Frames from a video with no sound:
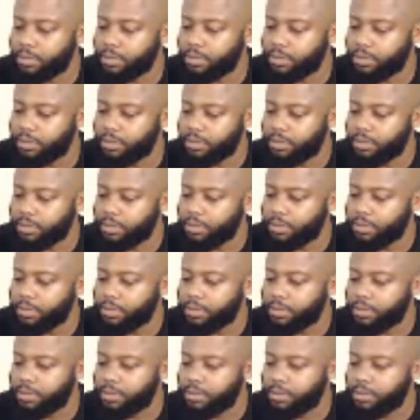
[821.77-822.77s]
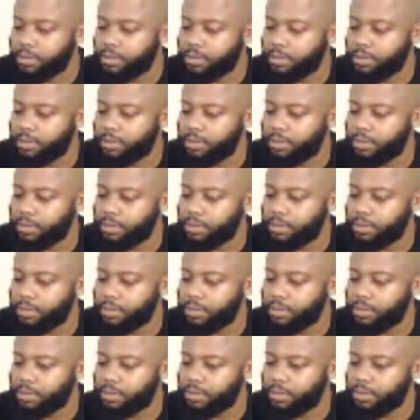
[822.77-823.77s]

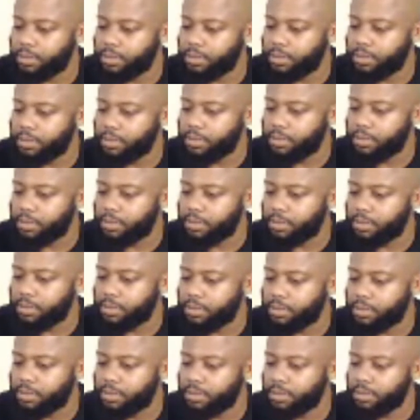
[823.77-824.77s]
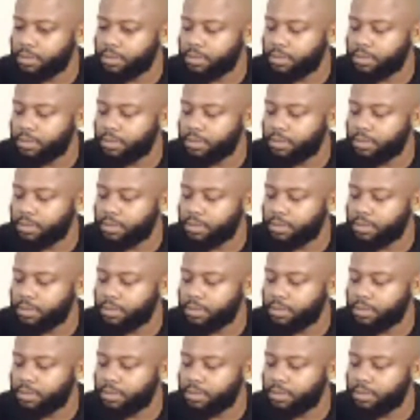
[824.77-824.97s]
No words are spoken by the person on screen.